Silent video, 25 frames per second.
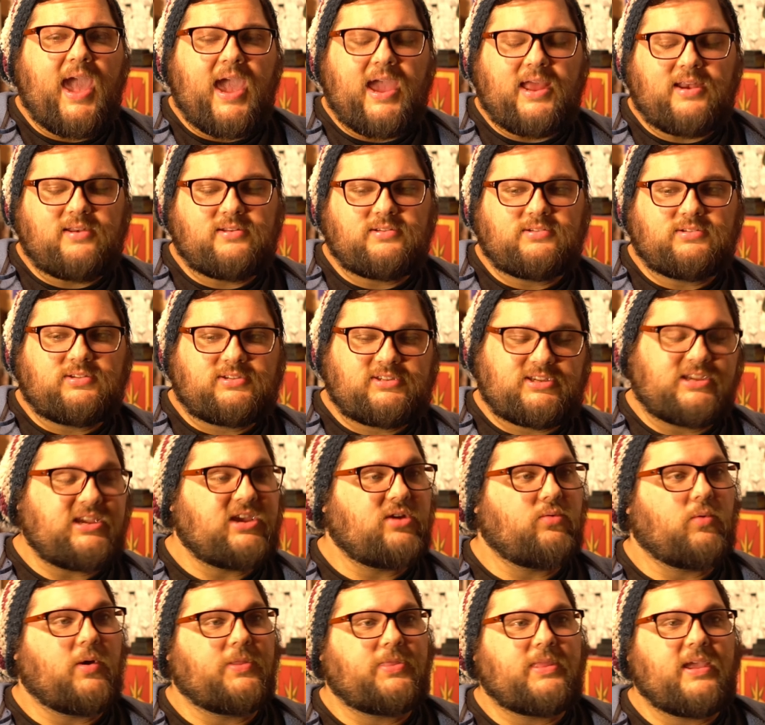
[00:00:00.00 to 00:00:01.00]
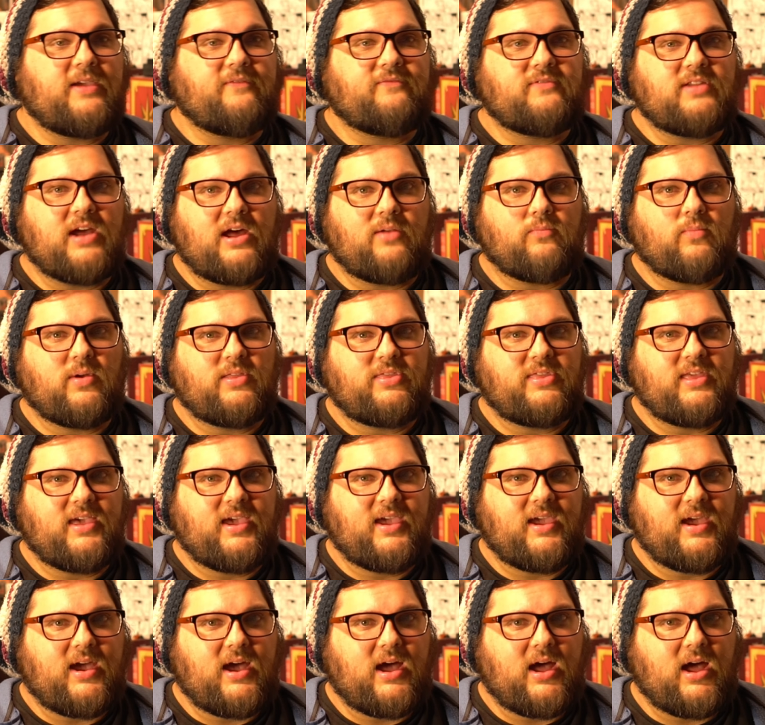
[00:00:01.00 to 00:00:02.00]
and seeing what they've done with
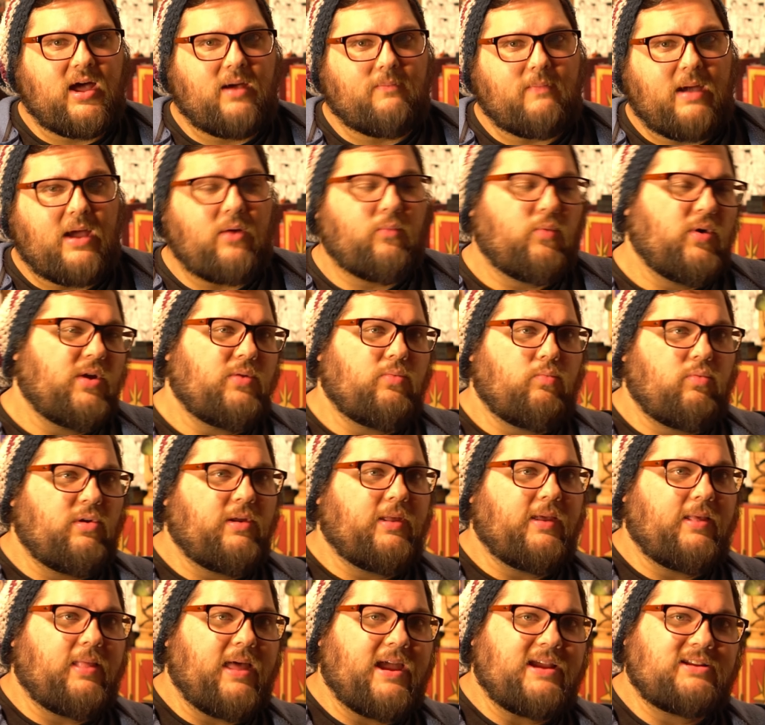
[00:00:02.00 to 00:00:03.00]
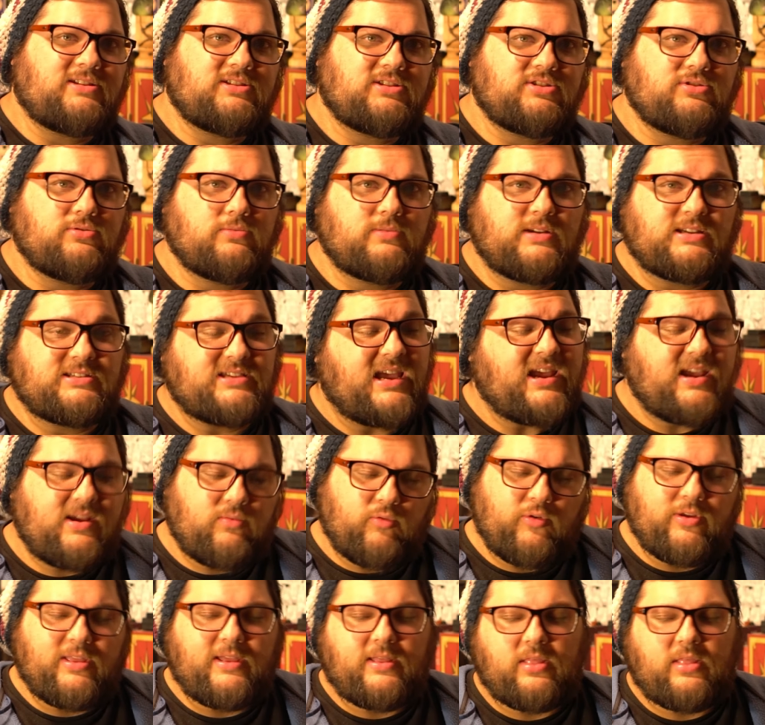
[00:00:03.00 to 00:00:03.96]
it. I would really like to, because I really